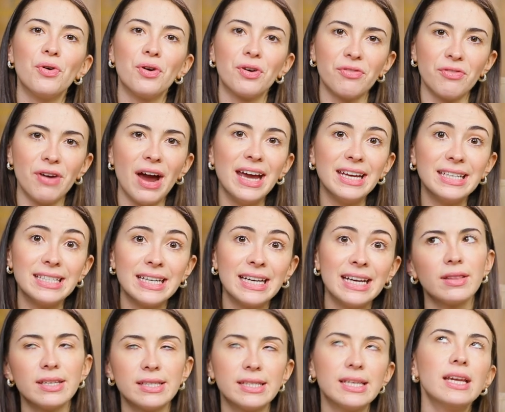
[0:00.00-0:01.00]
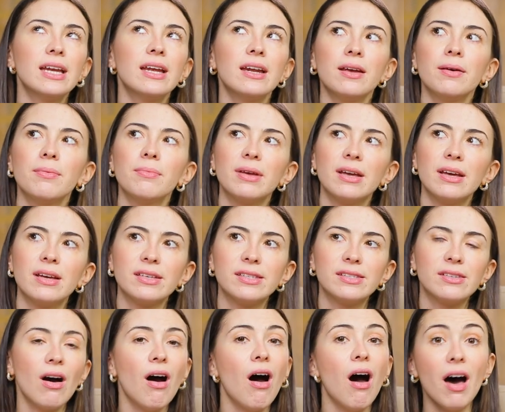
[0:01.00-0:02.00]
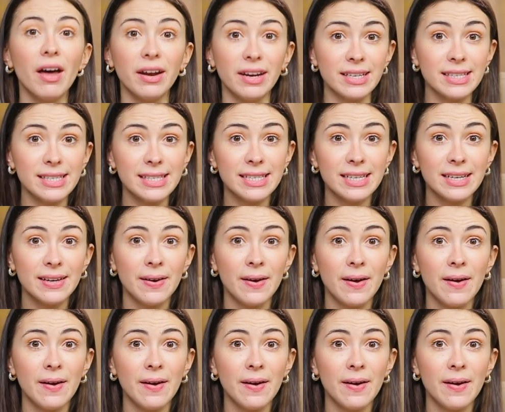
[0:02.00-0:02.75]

or right. The synonym is honest.